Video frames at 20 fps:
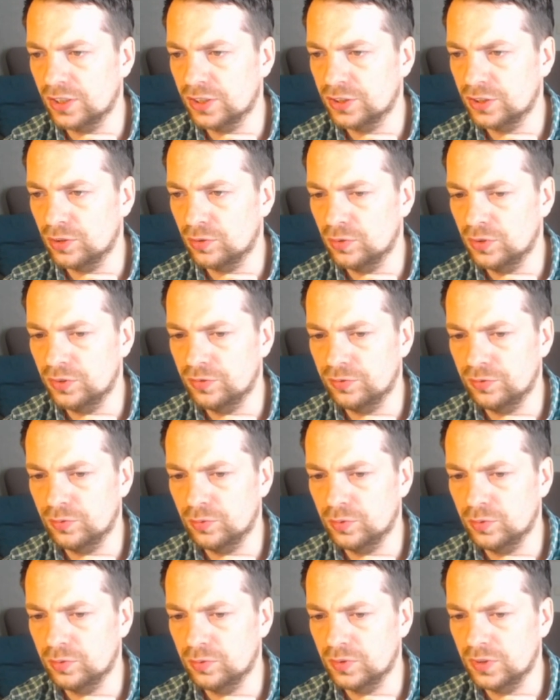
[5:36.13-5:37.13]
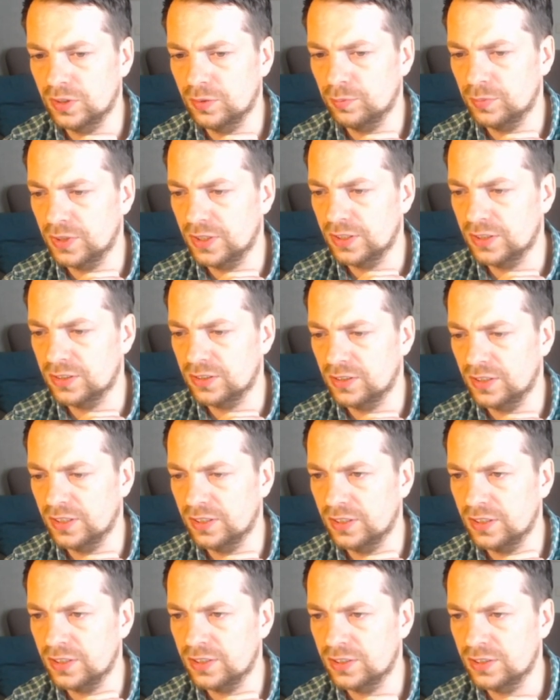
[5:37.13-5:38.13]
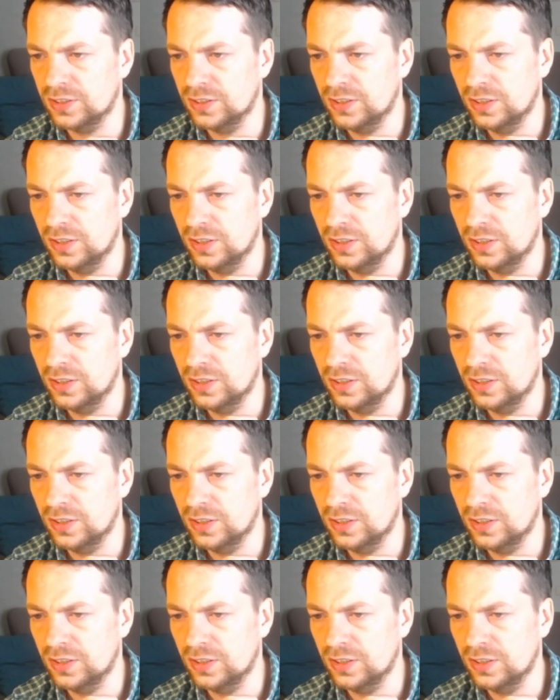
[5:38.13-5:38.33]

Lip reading: So if he plays like this,